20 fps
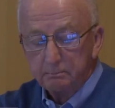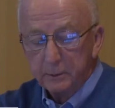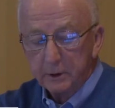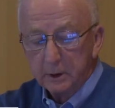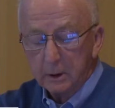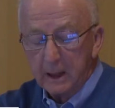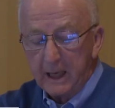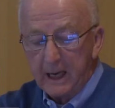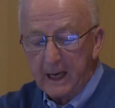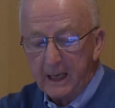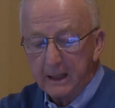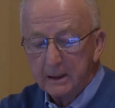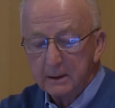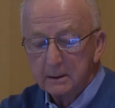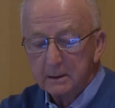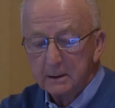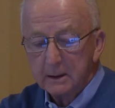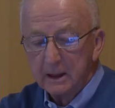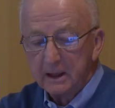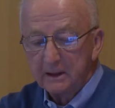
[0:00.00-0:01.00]
Bill
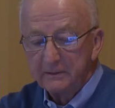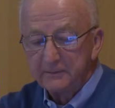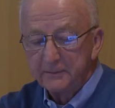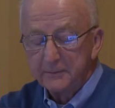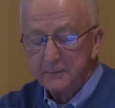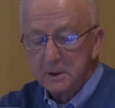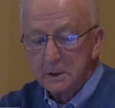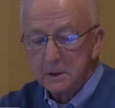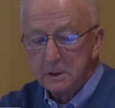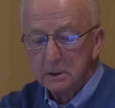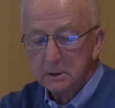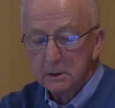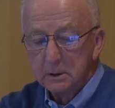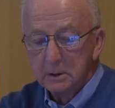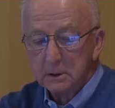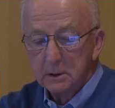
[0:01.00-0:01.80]
Haddon left